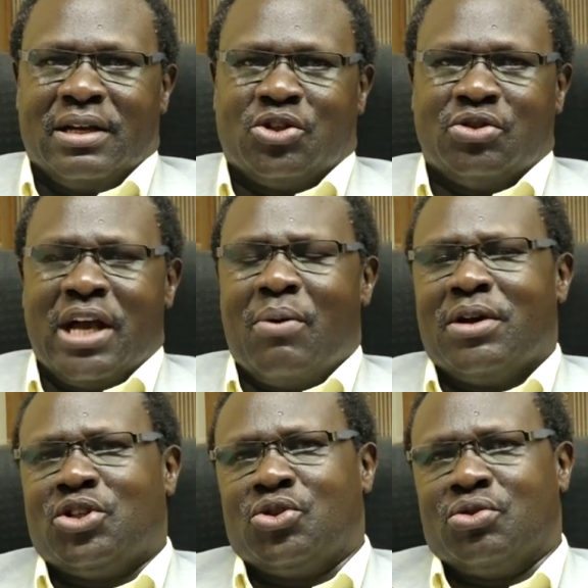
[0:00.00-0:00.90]
Today I
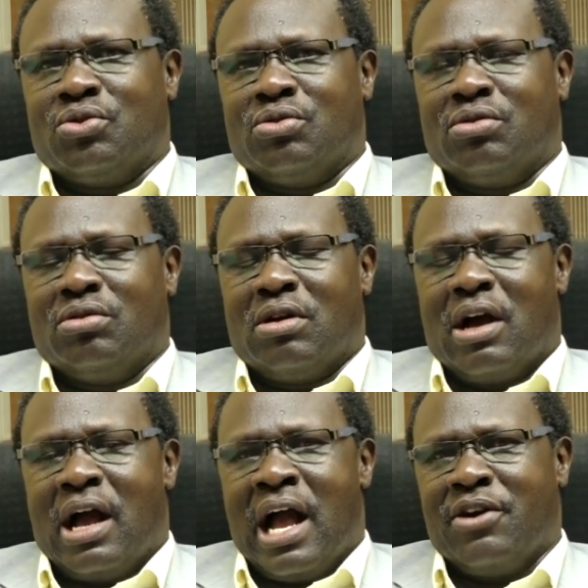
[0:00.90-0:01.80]
want to
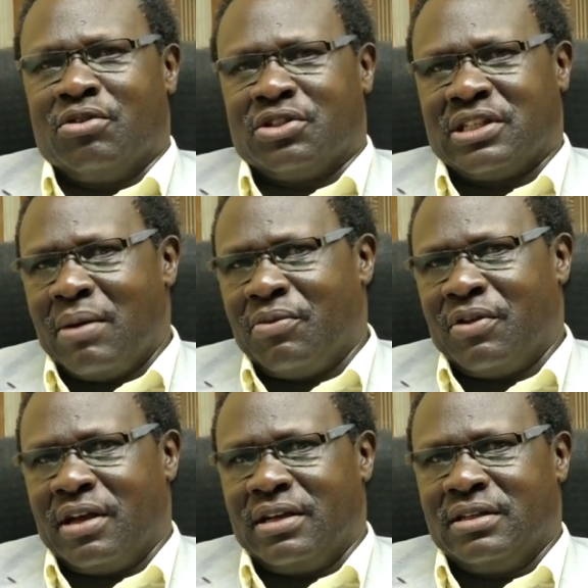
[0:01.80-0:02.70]
handle
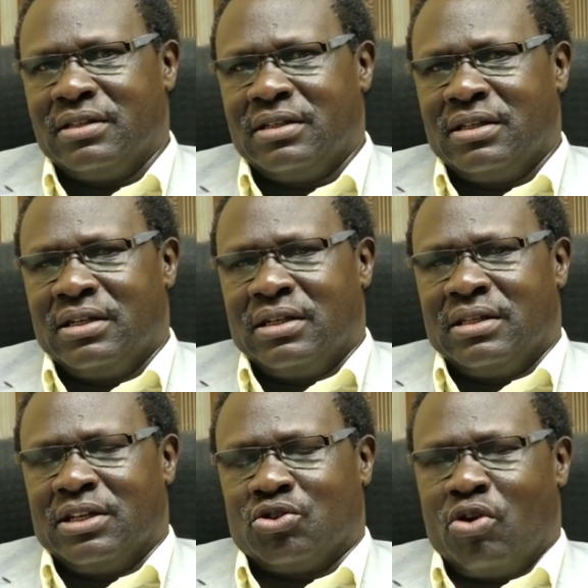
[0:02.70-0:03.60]
something
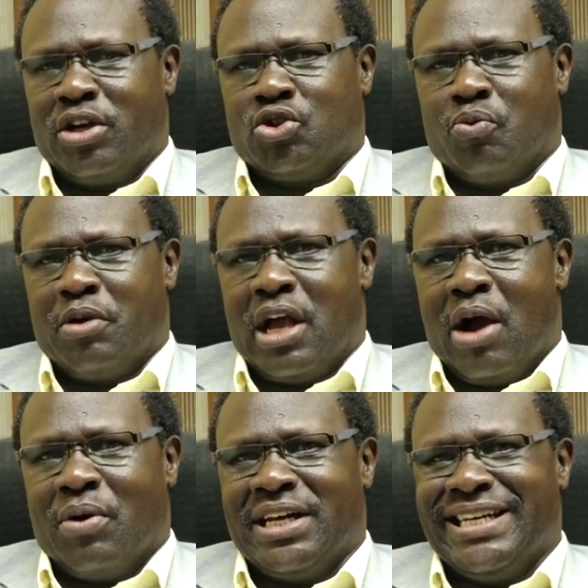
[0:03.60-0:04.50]
that's going to be
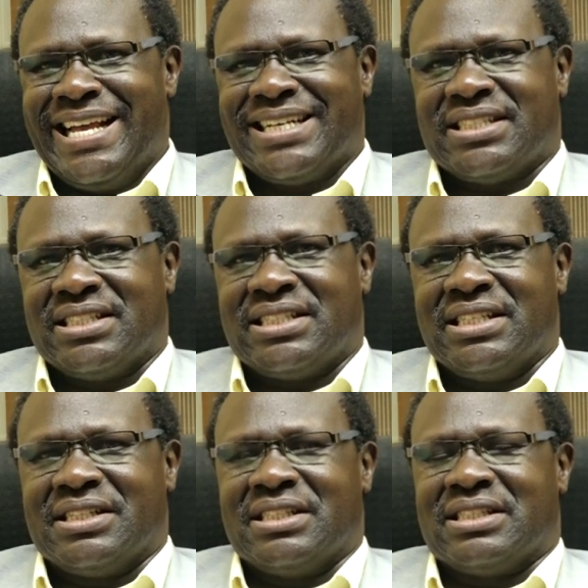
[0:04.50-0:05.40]
our next
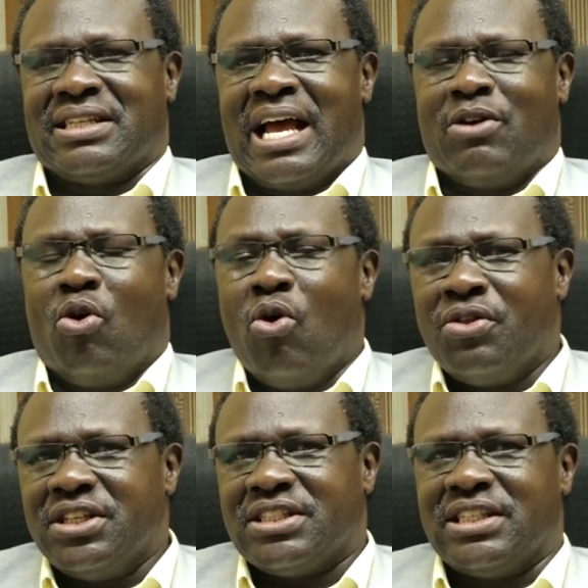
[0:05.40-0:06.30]
series. And all
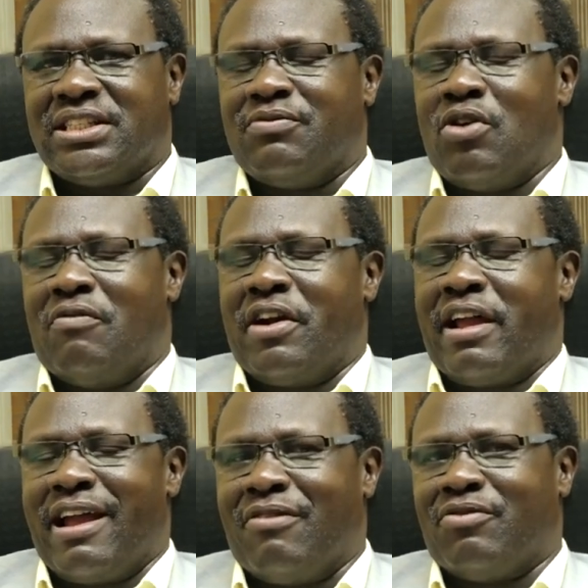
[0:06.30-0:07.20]
these things, if you are very
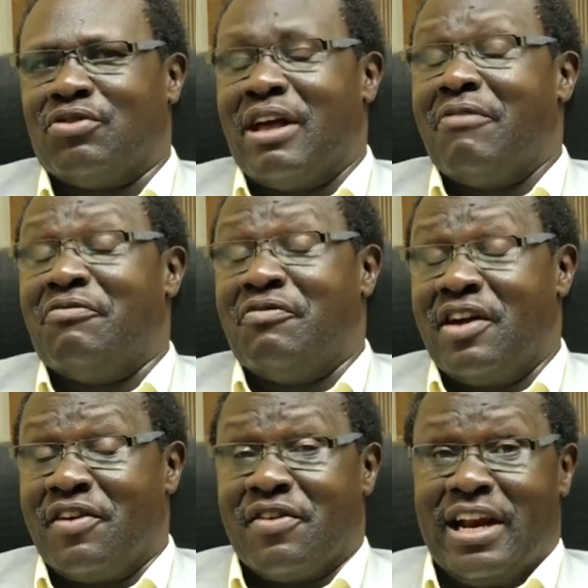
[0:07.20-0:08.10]
careful, they are
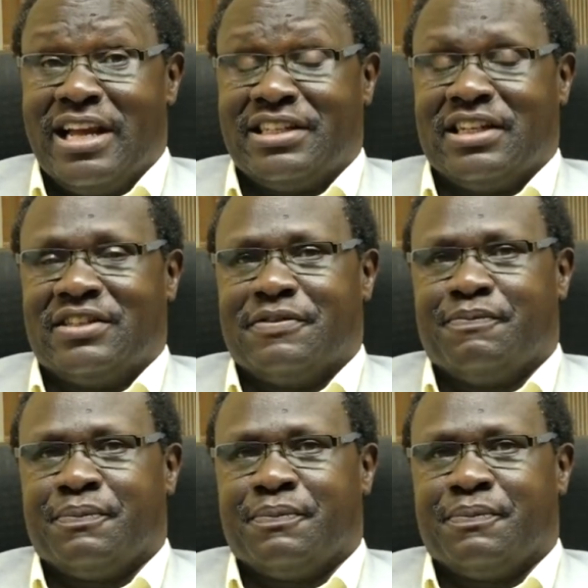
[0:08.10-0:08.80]
very related.